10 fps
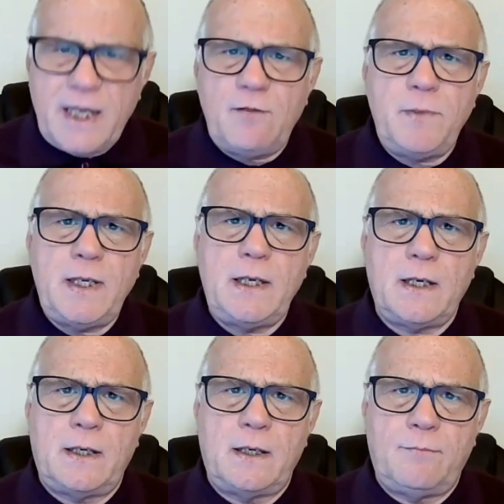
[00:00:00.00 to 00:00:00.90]
give me
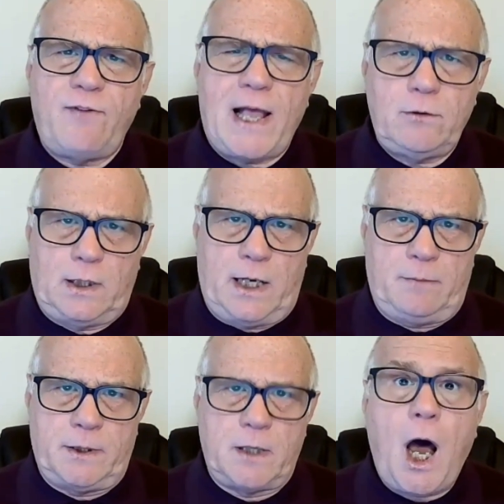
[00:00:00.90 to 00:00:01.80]
value
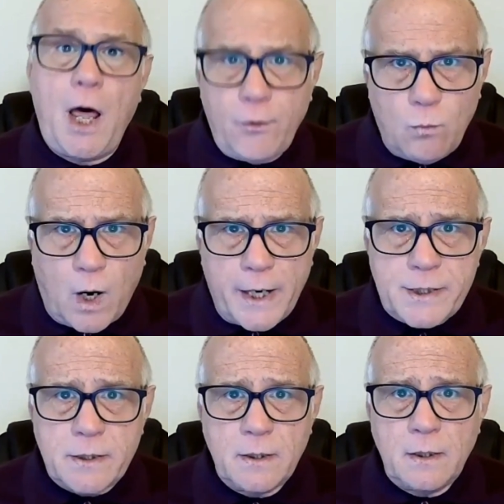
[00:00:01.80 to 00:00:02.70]
alignment.
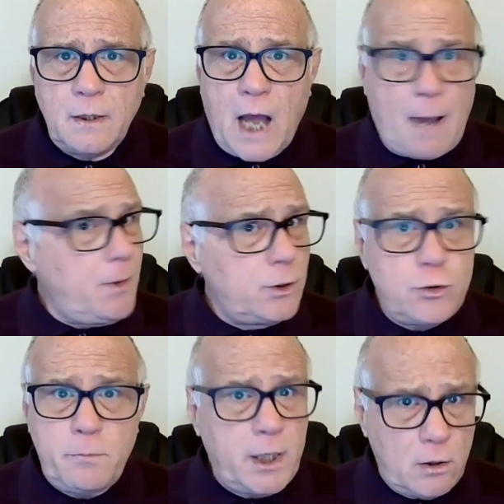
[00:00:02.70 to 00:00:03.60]
Otherwise, I'm going
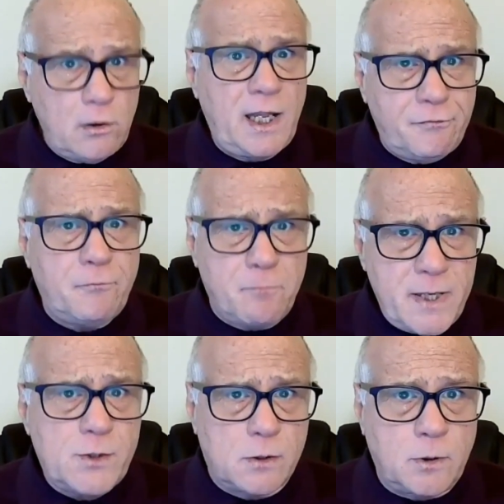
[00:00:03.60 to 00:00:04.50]
to make your life
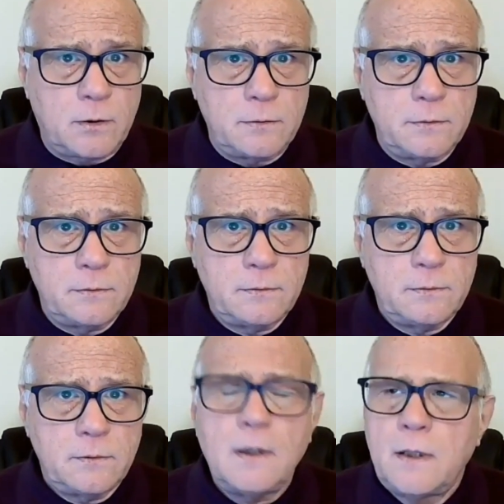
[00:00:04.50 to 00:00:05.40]
miserable.
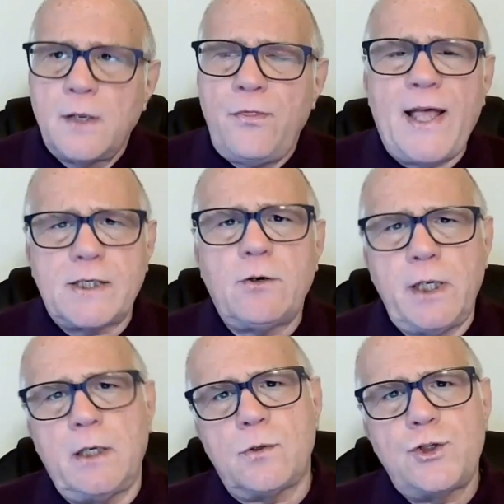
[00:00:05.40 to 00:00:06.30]
That's our
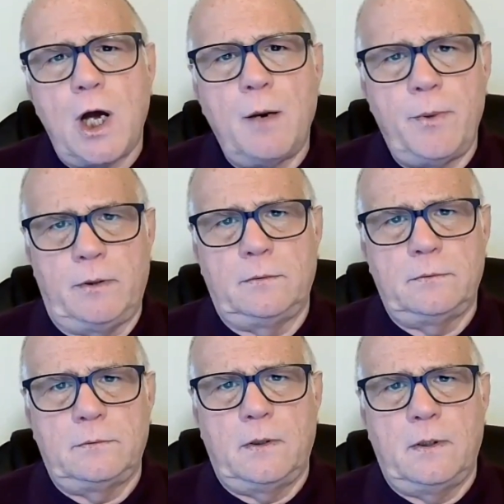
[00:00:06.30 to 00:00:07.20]
ego's job.
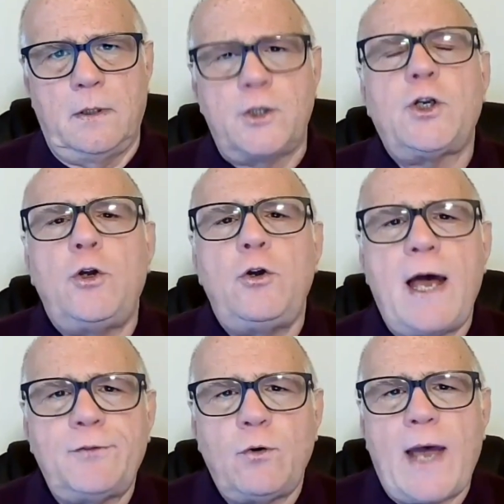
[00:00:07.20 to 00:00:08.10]
So you
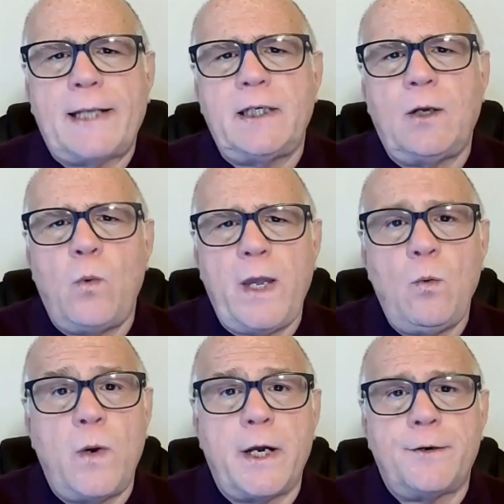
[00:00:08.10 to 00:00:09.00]
have to act in a way
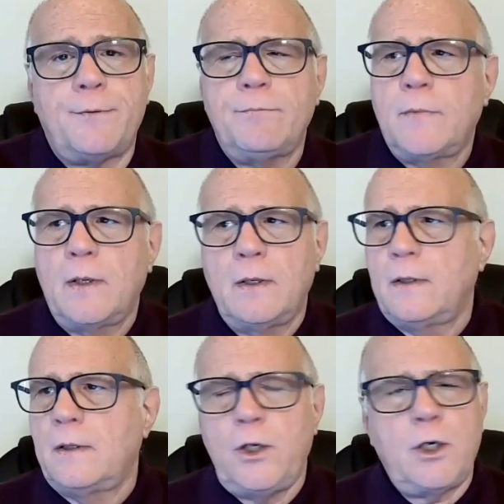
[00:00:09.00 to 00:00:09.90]
where
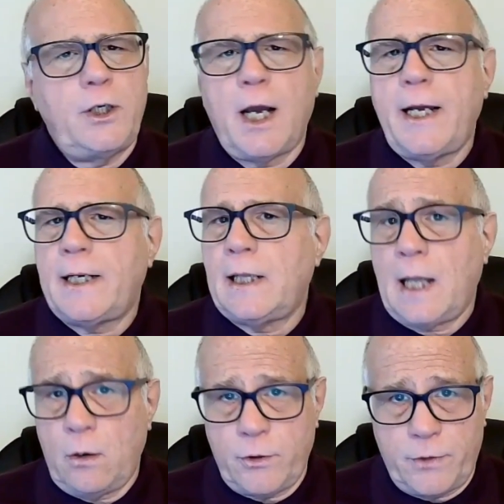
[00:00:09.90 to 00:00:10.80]
you're not going to
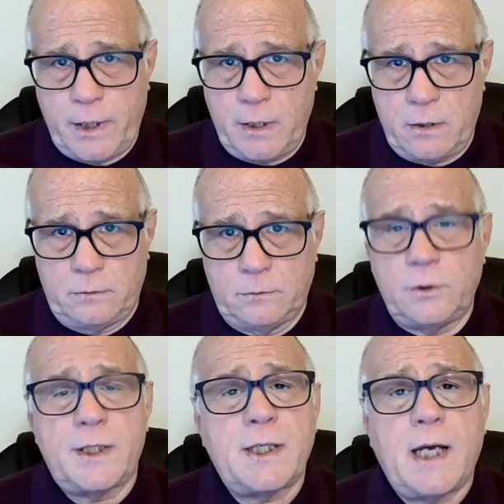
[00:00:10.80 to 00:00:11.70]
allow your ego
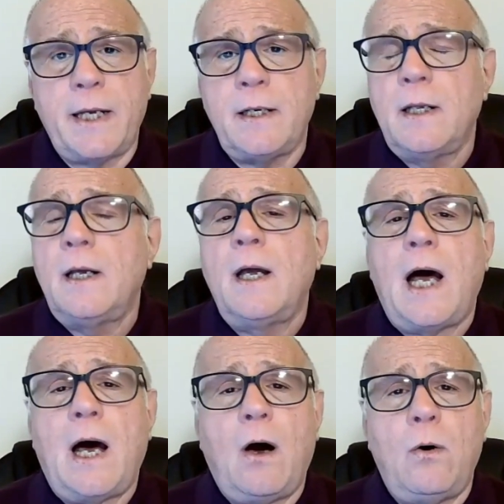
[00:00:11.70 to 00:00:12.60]
to decide
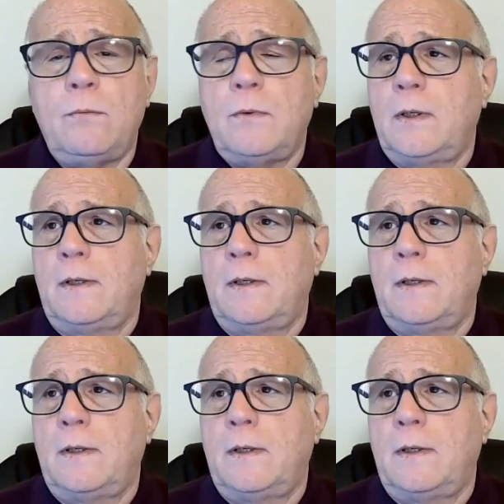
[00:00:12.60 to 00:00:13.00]
how